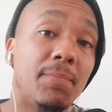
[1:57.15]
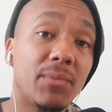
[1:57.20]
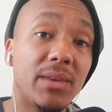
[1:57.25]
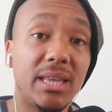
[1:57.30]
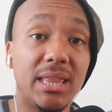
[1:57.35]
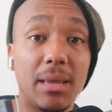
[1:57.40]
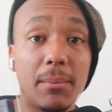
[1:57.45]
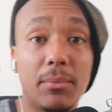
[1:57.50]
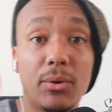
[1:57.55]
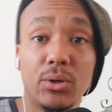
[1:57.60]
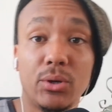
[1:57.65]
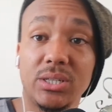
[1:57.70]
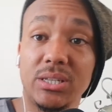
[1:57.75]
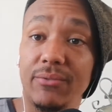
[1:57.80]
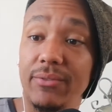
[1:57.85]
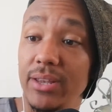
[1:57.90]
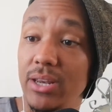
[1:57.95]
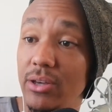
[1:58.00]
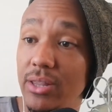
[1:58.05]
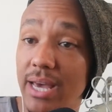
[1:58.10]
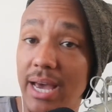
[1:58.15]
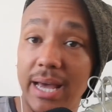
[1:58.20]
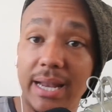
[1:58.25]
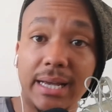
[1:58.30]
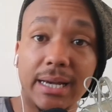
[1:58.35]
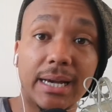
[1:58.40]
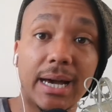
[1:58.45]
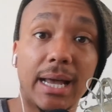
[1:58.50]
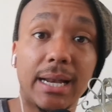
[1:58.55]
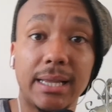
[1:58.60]
In the music video, they had
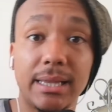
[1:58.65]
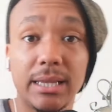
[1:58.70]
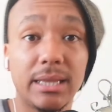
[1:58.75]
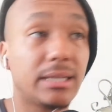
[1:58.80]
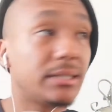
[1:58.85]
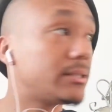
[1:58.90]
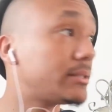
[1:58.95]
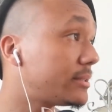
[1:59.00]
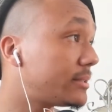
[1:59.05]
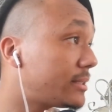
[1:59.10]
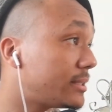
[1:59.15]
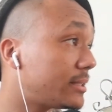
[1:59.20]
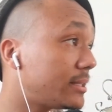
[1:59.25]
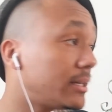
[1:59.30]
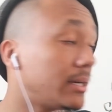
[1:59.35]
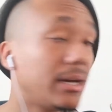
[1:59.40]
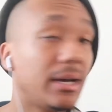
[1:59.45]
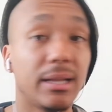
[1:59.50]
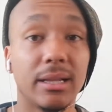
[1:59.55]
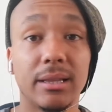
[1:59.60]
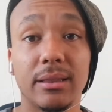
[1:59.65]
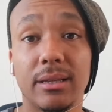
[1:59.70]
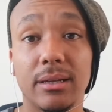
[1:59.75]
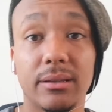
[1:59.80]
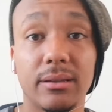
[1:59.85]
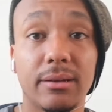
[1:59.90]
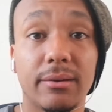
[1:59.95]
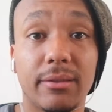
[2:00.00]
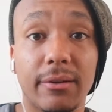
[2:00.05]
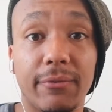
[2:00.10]
a gun, and in the the
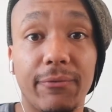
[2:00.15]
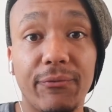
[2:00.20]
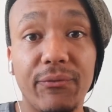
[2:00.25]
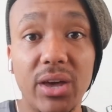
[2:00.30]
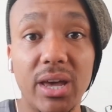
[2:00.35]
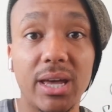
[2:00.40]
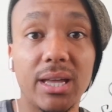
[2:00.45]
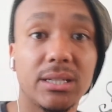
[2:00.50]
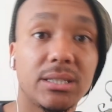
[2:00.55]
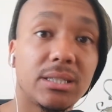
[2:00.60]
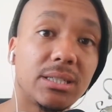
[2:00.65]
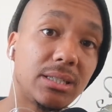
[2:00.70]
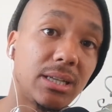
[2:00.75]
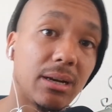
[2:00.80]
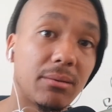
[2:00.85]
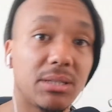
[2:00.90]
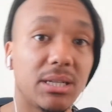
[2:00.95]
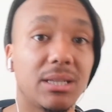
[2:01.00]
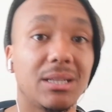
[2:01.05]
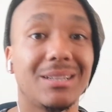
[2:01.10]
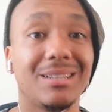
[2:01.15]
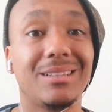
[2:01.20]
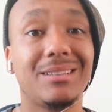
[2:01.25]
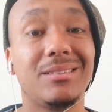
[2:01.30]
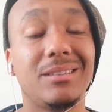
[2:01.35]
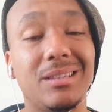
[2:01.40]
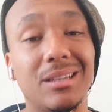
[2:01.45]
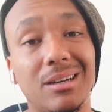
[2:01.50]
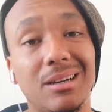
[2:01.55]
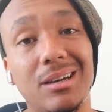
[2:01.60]
the the, the feds, you know what I'm saying, the,
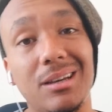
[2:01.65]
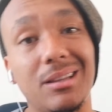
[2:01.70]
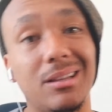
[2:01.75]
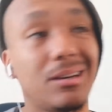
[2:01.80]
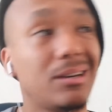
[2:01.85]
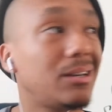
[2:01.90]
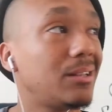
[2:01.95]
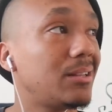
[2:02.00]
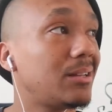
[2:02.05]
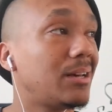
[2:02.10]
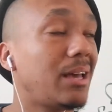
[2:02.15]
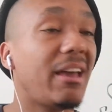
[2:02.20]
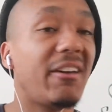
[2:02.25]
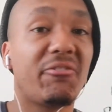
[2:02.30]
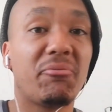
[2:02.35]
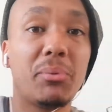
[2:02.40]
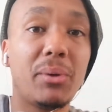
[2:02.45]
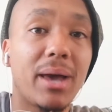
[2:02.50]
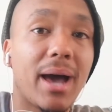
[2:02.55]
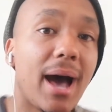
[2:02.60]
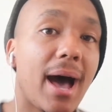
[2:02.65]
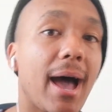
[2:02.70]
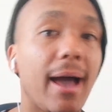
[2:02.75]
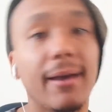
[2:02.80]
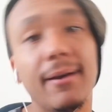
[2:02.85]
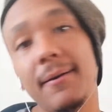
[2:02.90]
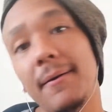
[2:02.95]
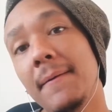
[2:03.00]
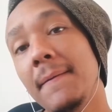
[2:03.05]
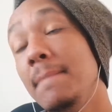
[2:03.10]
the the, the
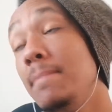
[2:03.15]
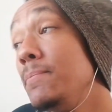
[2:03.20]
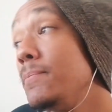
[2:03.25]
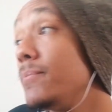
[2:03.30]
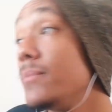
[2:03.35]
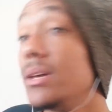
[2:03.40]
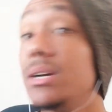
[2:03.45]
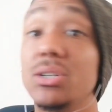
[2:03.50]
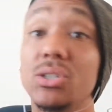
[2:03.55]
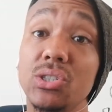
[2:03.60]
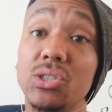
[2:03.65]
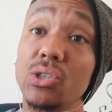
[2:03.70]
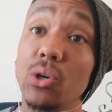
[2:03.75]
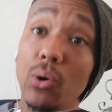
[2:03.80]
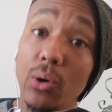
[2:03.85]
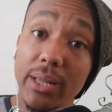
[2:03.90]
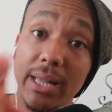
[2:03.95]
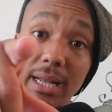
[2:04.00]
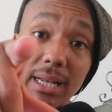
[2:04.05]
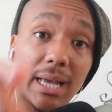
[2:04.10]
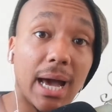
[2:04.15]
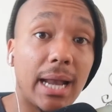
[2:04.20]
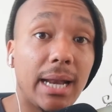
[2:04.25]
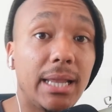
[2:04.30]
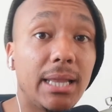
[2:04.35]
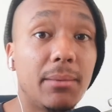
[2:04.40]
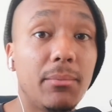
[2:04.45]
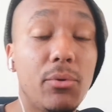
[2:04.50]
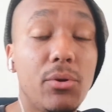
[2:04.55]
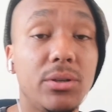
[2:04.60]
FBI saw that gun
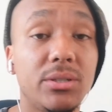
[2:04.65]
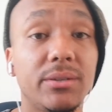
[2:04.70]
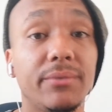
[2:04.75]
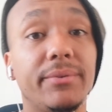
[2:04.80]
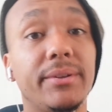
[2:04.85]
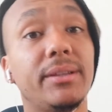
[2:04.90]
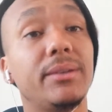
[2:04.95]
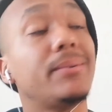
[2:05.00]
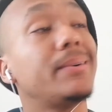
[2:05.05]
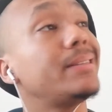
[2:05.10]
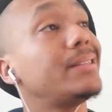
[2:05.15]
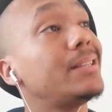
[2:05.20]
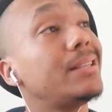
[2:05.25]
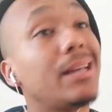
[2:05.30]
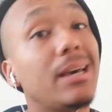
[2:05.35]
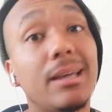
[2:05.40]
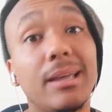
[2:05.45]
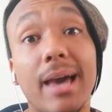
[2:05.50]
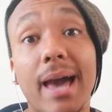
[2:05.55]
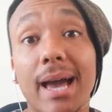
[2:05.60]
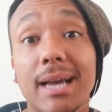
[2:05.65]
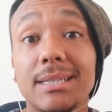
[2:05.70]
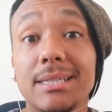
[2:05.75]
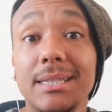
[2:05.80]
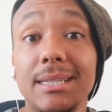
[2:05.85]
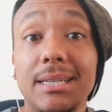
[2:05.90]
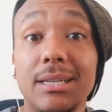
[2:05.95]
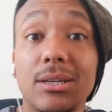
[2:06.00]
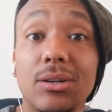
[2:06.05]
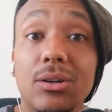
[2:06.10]
in the music video, and then they
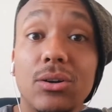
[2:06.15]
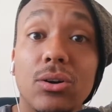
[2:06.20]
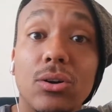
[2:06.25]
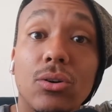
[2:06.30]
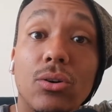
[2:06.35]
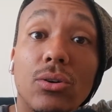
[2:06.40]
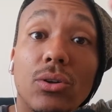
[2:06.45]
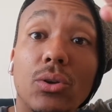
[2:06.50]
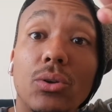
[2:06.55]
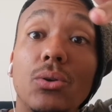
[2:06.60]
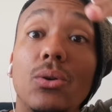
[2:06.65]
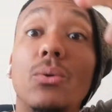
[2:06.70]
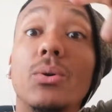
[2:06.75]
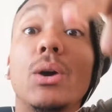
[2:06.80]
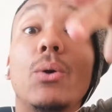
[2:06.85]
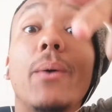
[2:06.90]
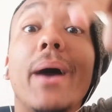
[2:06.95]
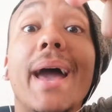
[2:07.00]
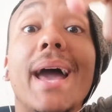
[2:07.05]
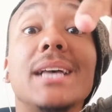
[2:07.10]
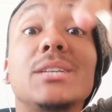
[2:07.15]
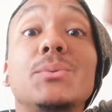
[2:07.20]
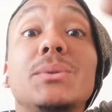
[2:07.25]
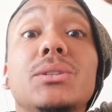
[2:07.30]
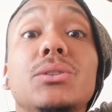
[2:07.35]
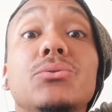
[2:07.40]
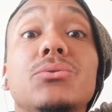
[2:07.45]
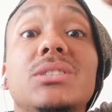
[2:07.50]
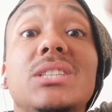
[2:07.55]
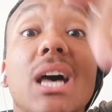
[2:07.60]
actually your your ass
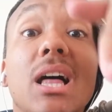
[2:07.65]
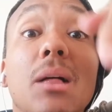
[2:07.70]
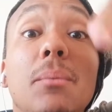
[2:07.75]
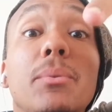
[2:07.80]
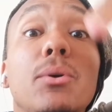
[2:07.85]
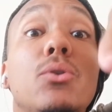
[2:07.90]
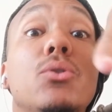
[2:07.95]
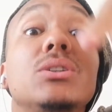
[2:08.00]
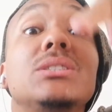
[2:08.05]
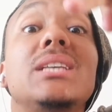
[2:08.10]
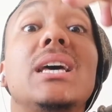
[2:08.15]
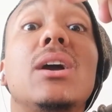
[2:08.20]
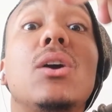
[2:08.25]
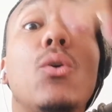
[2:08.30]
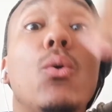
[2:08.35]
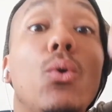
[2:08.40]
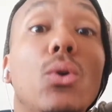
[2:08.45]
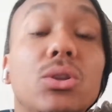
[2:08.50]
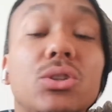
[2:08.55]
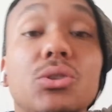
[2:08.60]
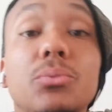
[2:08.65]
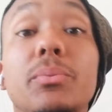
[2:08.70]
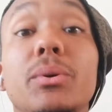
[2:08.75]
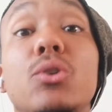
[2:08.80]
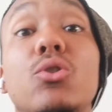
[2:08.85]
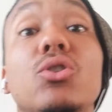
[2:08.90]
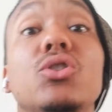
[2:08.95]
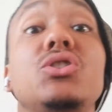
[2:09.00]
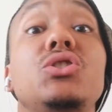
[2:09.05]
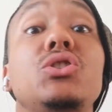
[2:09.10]
went to jail because they caught you
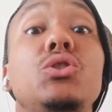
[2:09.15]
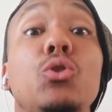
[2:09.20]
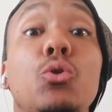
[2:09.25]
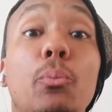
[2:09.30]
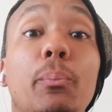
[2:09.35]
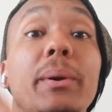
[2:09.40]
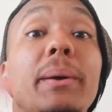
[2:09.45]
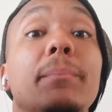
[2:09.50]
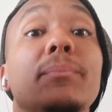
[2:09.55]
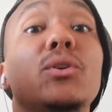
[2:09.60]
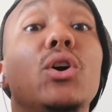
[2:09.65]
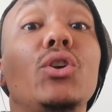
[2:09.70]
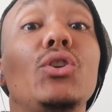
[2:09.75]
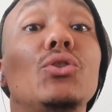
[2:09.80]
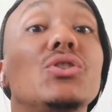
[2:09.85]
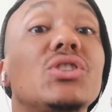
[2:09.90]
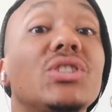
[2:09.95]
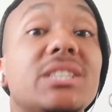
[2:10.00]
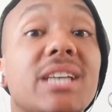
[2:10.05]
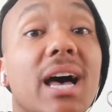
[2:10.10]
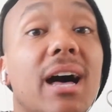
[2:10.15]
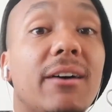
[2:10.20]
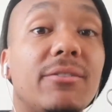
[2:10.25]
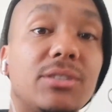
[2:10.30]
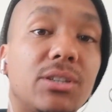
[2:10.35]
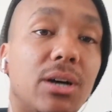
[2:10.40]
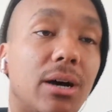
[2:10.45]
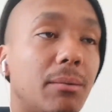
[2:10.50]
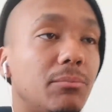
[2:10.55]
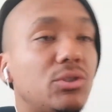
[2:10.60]
because you pimped on yourself.
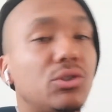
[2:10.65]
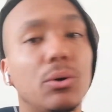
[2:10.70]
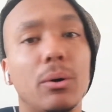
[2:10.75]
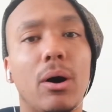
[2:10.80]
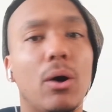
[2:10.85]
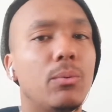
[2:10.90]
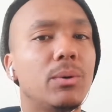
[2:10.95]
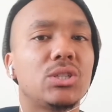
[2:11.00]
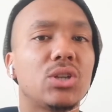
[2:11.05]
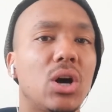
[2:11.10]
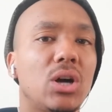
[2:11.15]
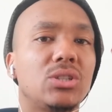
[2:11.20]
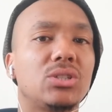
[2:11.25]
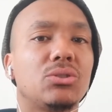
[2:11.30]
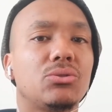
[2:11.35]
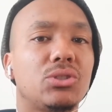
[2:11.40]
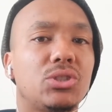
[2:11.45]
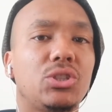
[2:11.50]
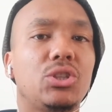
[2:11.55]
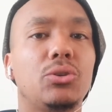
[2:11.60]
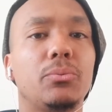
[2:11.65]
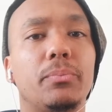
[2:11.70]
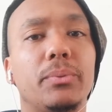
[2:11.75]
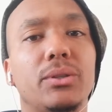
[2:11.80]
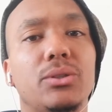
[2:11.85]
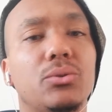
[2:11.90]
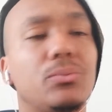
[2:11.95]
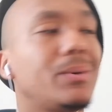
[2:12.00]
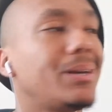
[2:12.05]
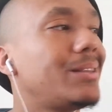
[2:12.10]
So I'm sure Owens aren't so
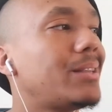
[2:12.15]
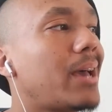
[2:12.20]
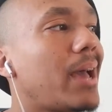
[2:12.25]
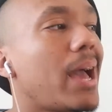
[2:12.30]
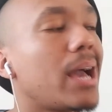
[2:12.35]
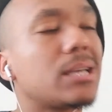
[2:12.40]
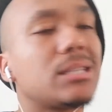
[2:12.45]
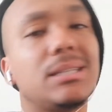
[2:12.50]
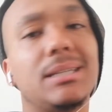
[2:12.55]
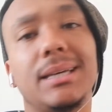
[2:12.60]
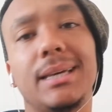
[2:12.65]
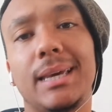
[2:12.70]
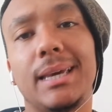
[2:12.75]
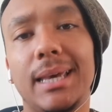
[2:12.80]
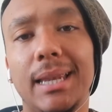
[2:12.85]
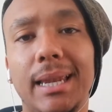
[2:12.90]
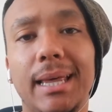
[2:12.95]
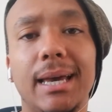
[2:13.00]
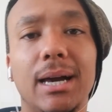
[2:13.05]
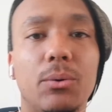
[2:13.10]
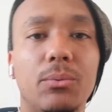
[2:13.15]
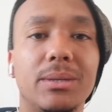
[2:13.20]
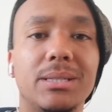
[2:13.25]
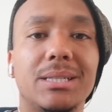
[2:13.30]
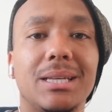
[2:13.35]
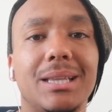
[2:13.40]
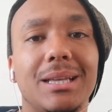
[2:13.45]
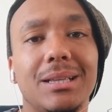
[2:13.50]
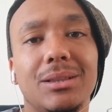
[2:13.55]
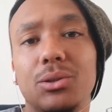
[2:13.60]
stupid to where they're actually killing
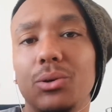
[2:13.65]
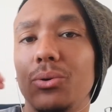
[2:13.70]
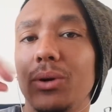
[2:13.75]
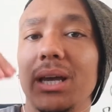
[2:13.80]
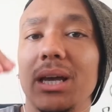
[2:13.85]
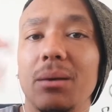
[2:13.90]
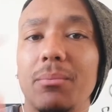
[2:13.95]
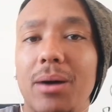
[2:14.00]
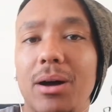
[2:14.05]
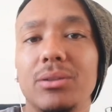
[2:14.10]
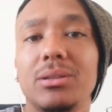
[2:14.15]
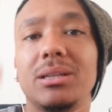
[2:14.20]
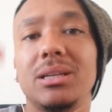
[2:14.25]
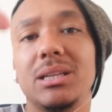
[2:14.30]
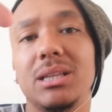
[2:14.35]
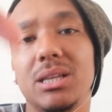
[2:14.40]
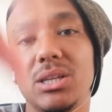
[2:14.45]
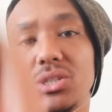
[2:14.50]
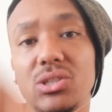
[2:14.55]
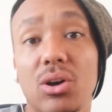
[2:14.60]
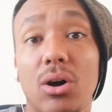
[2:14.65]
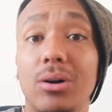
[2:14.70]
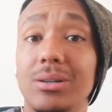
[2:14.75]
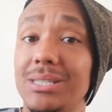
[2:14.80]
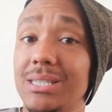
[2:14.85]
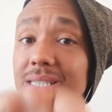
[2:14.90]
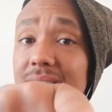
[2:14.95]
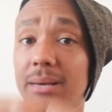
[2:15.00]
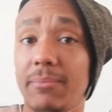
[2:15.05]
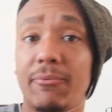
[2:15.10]
Owens and they're talking about it in their
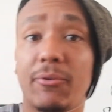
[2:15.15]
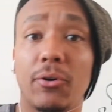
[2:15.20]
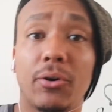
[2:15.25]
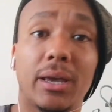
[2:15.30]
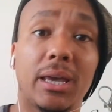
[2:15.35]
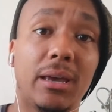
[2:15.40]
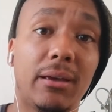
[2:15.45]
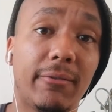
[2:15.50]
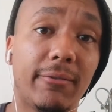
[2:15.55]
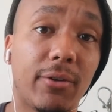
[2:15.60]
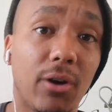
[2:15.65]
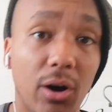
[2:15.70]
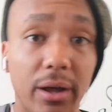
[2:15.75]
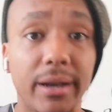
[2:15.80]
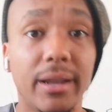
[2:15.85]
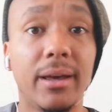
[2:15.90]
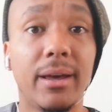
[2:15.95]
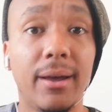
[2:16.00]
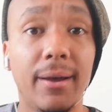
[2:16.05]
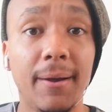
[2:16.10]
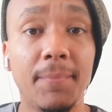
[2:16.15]
songs, except for King Von.